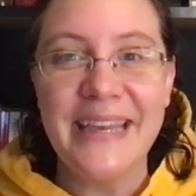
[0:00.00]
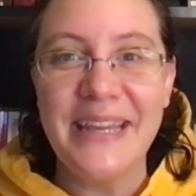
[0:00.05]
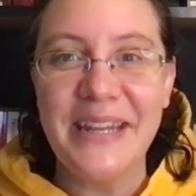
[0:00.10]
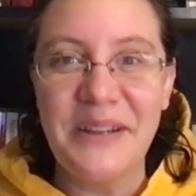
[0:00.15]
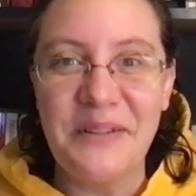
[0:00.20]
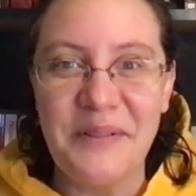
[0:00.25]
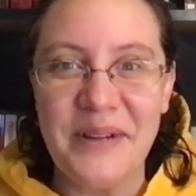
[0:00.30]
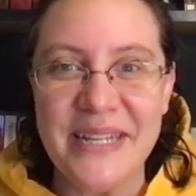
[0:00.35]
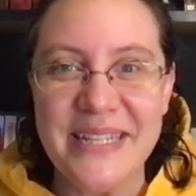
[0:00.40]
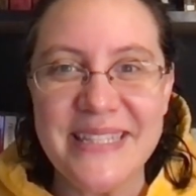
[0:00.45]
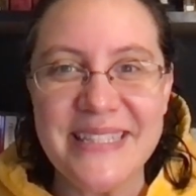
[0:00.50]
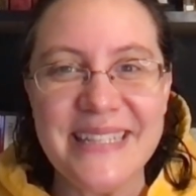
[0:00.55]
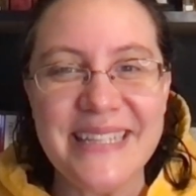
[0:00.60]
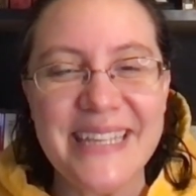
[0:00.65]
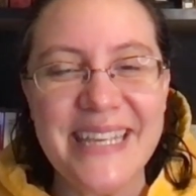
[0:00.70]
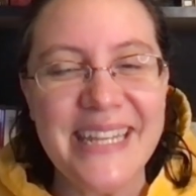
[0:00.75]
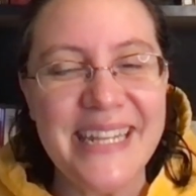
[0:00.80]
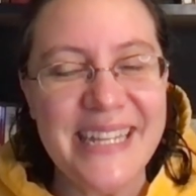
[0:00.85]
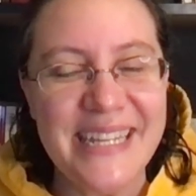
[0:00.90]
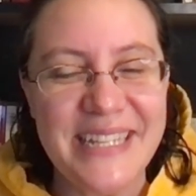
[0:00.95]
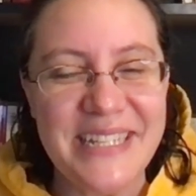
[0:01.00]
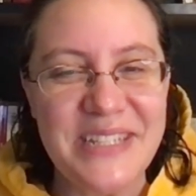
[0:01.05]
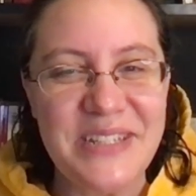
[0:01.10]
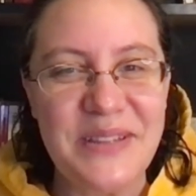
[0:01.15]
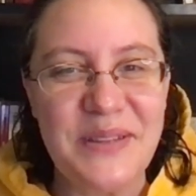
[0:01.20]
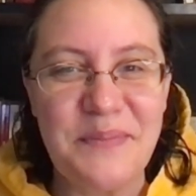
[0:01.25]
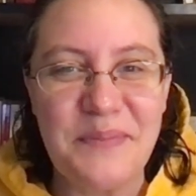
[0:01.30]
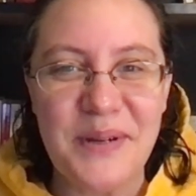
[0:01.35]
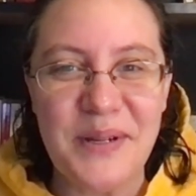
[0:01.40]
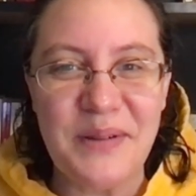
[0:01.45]
Anyways, getting into
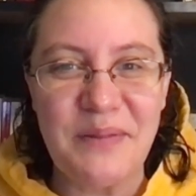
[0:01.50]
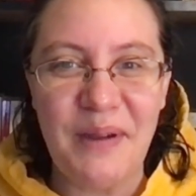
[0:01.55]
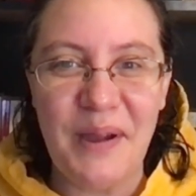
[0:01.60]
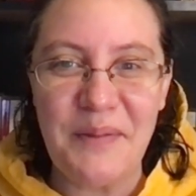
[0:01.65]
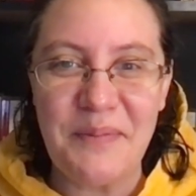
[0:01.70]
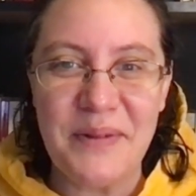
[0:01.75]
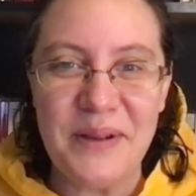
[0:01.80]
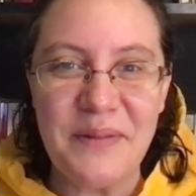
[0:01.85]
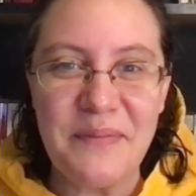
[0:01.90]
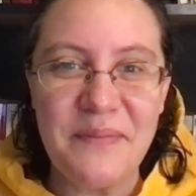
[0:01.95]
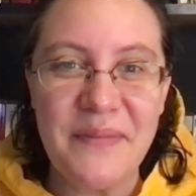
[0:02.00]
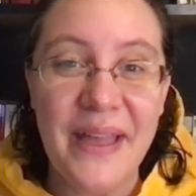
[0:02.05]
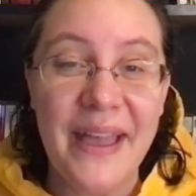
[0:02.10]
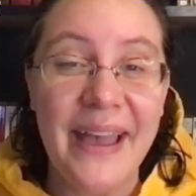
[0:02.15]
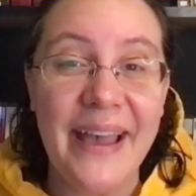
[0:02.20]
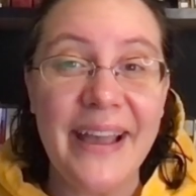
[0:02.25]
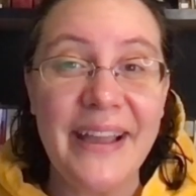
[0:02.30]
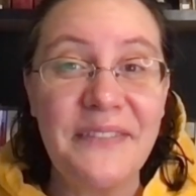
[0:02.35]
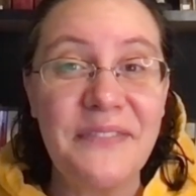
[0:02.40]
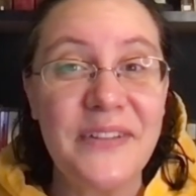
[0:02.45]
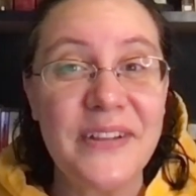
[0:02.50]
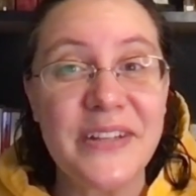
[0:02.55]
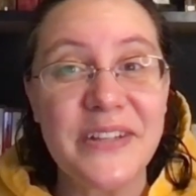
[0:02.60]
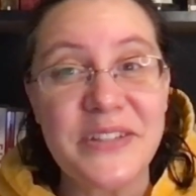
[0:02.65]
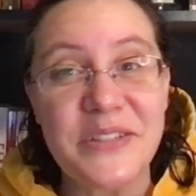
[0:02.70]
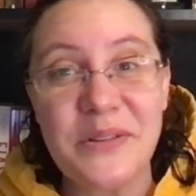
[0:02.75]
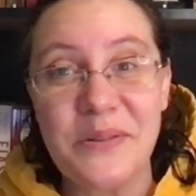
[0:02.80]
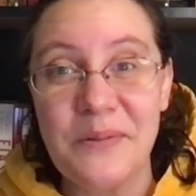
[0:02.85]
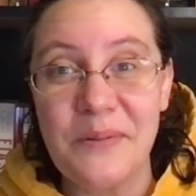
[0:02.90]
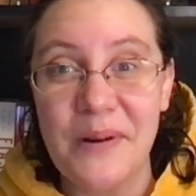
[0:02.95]
the book wrap up, I
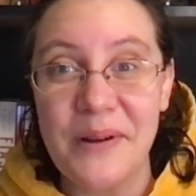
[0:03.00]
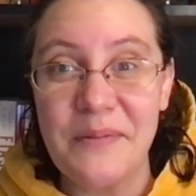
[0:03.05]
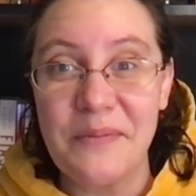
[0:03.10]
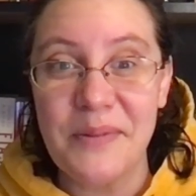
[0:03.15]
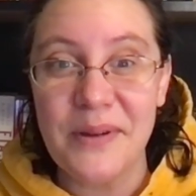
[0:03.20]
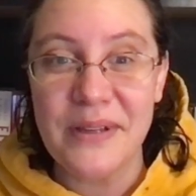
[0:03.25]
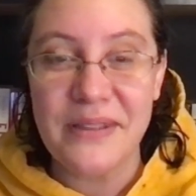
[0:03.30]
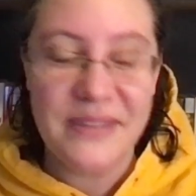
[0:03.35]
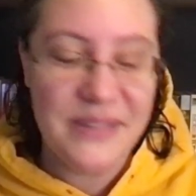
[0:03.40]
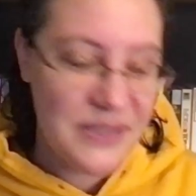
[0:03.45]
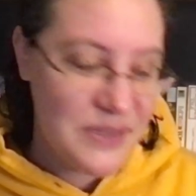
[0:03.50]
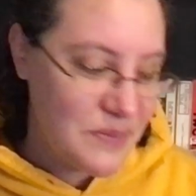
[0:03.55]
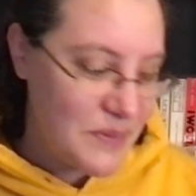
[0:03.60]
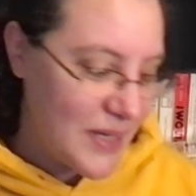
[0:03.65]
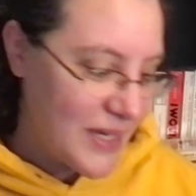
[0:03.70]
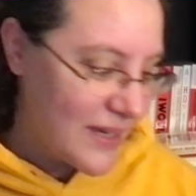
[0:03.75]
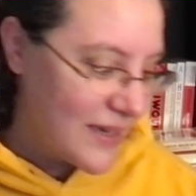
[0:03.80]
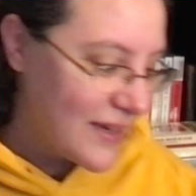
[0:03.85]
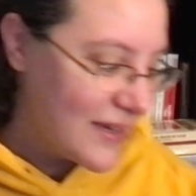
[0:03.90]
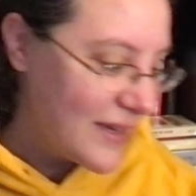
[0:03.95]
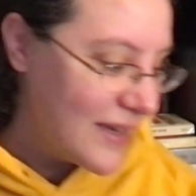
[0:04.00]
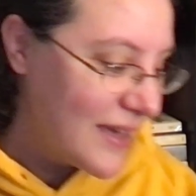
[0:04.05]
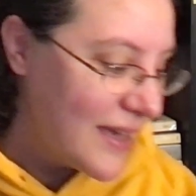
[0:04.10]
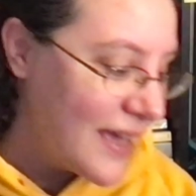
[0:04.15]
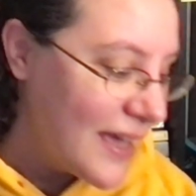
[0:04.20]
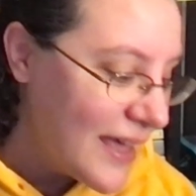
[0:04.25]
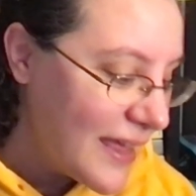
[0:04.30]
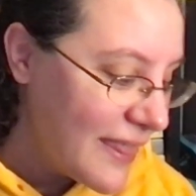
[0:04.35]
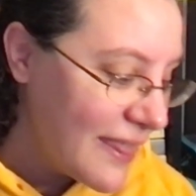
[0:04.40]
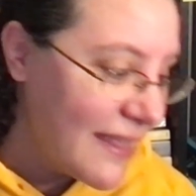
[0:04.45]
finished one book this week,
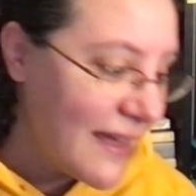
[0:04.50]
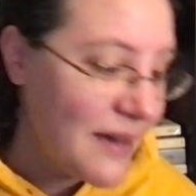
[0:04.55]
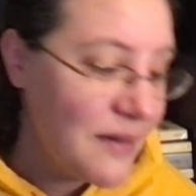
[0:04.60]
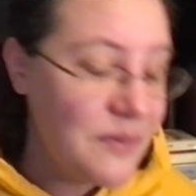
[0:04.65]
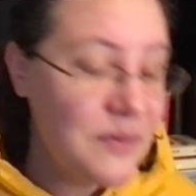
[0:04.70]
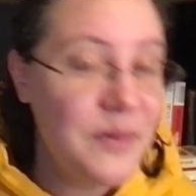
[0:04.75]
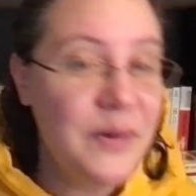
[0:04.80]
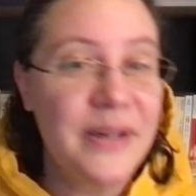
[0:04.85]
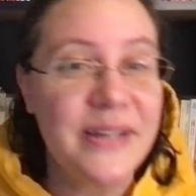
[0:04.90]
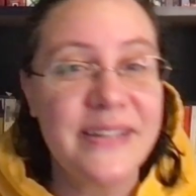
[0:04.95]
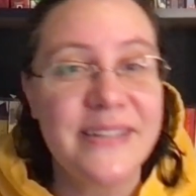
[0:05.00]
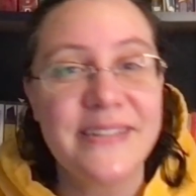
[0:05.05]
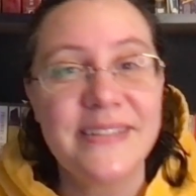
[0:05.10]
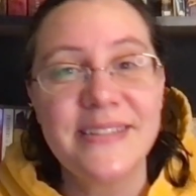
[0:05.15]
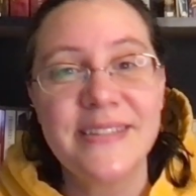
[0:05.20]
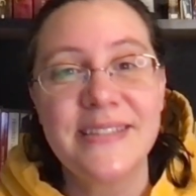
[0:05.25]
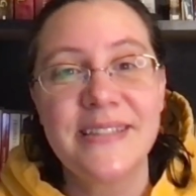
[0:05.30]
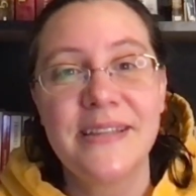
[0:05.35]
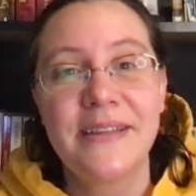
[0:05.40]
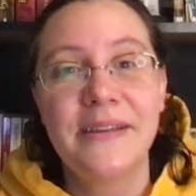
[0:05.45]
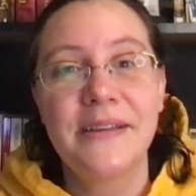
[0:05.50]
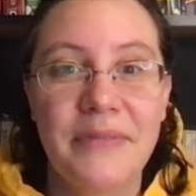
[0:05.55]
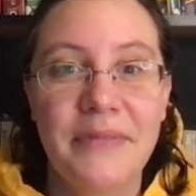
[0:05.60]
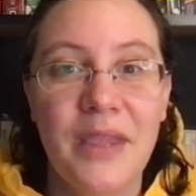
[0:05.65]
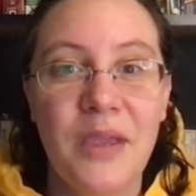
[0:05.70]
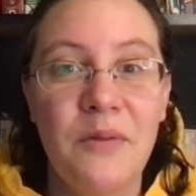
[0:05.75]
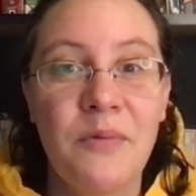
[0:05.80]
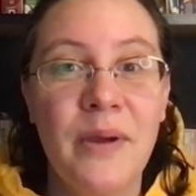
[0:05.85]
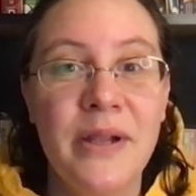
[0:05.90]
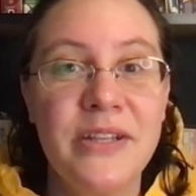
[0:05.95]
and that was
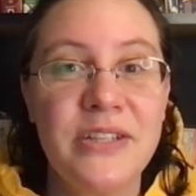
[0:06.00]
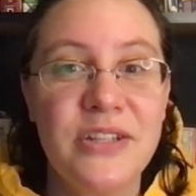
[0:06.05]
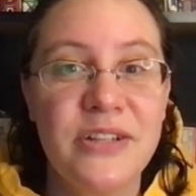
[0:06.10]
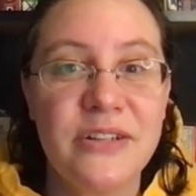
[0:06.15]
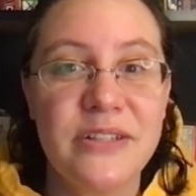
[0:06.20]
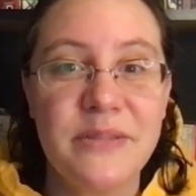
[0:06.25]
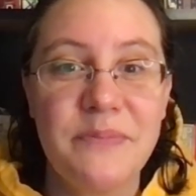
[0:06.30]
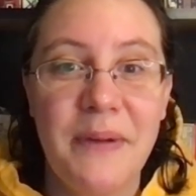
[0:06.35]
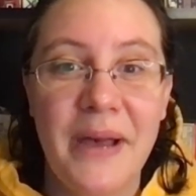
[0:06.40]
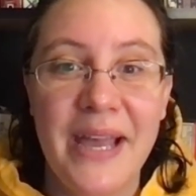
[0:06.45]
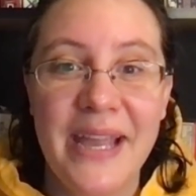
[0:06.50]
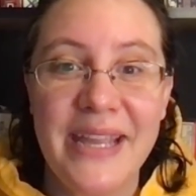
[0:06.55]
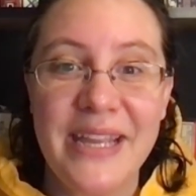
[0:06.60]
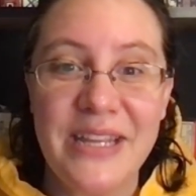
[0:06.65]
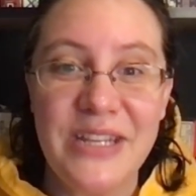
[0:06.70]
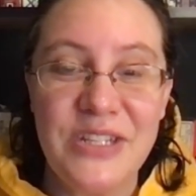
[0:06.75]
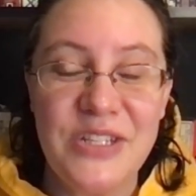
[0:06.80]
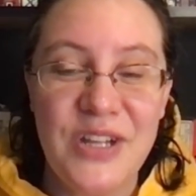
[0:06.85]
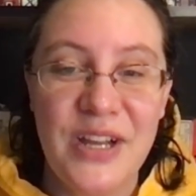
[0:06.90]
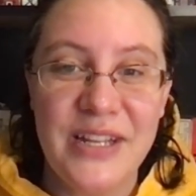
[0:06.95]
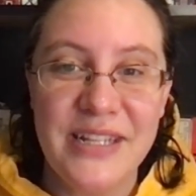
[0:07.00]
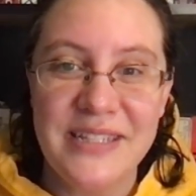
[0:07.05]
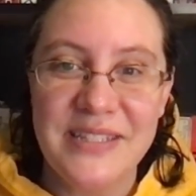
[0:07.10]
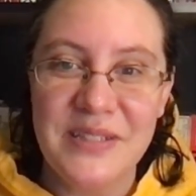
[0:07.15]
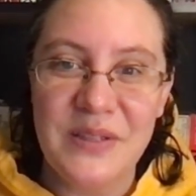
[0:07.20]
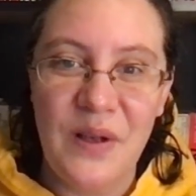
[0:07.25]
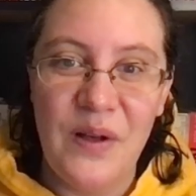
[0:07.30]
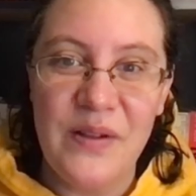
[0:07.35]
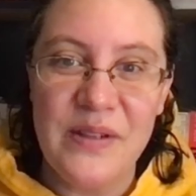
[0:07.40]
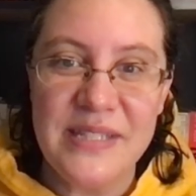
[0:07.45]
Redshirts by John
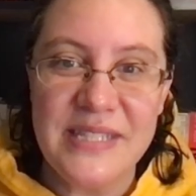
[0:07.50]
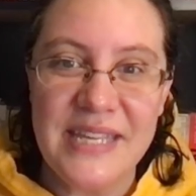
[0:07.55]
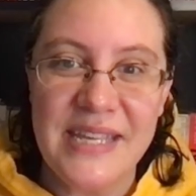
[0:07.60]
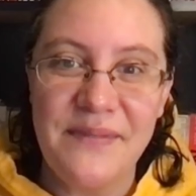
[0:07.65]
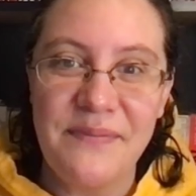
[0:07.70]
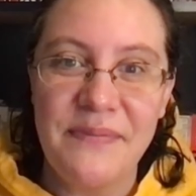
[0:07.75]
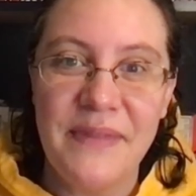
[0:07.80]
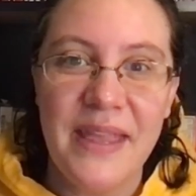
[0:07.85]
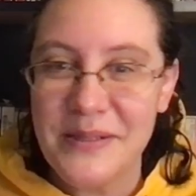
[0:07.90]
Scalzi.